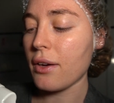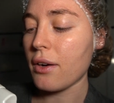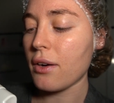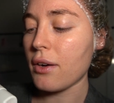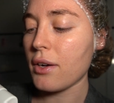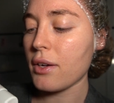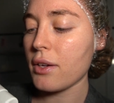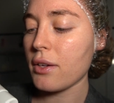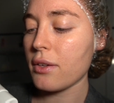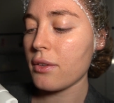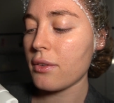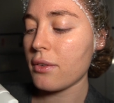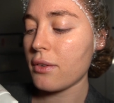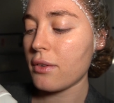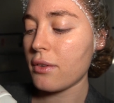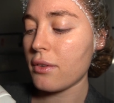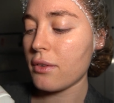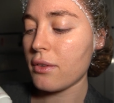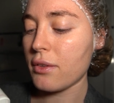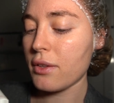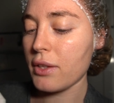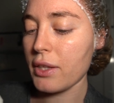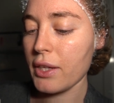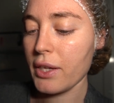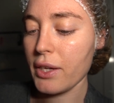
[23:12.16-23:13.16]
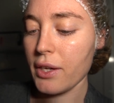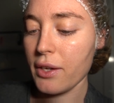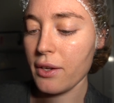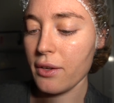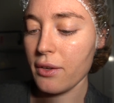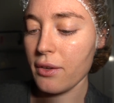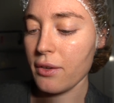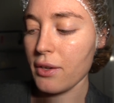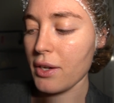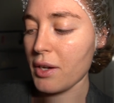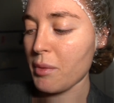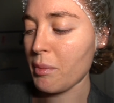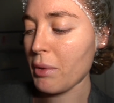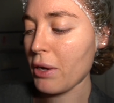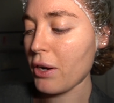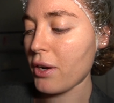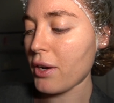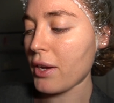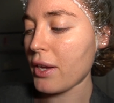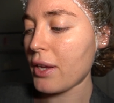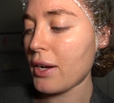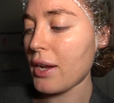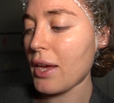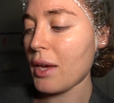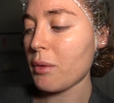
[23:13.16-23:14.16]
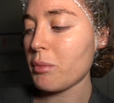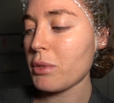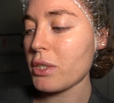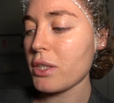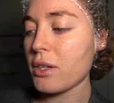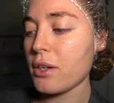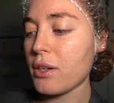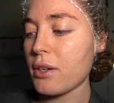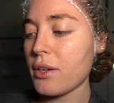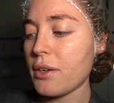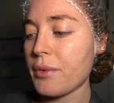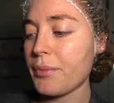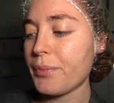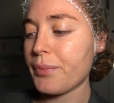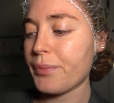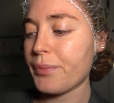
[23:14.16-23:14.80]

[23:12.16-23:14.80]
on the American Amazon.